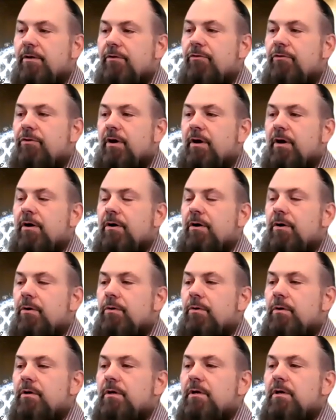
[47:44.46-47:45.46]

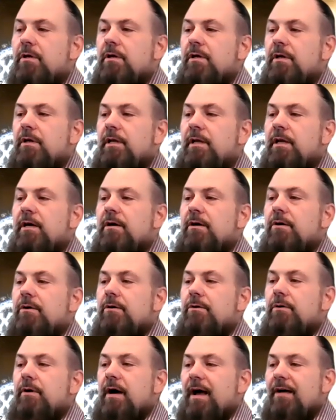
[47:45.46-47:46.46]
So, you
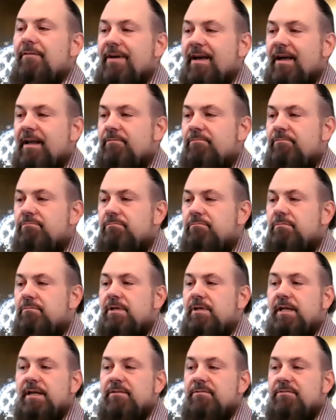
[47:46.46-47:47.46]
know, I've had,
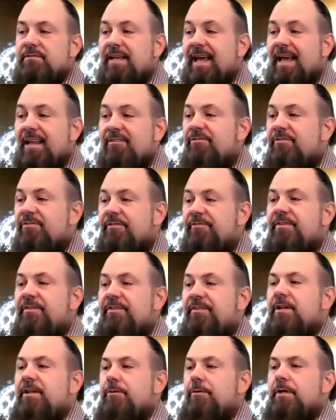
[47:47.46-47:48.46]
you know, ten,
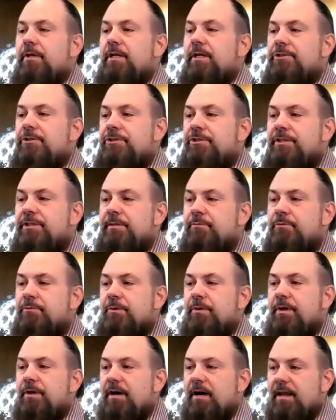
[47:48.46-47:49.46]
fifteen year relationships
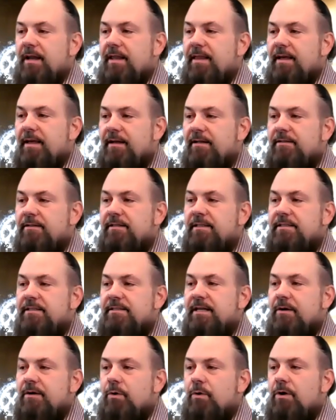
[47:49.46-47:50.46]
with a lot of the L
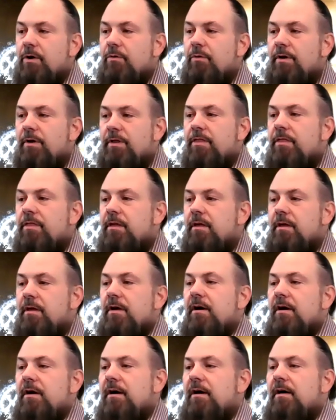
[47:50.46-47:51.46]
Ds I work with.
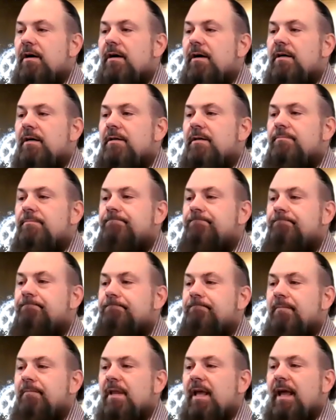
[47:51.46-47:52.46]
Um,
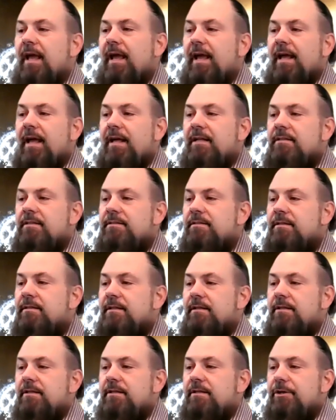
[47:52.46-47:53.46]
and
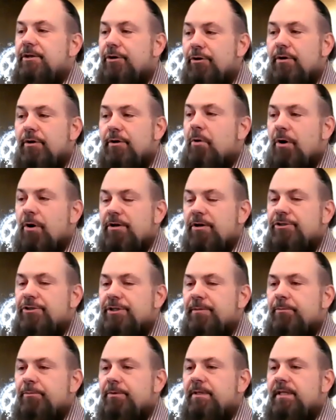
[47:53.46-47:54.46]
you're in a
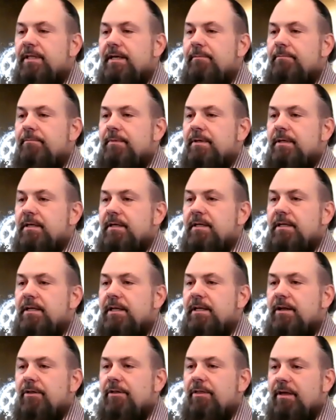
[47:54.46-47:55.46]
partnership with them.
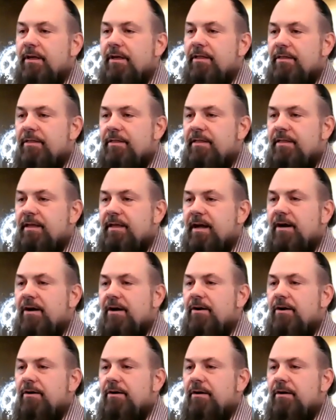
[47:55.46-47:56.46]
You know,
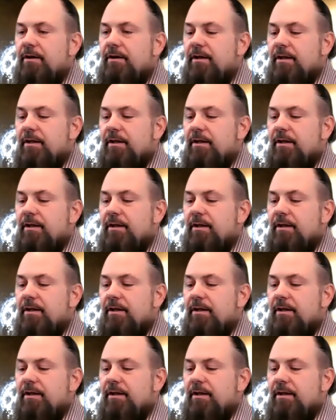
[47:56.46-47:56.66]
they're,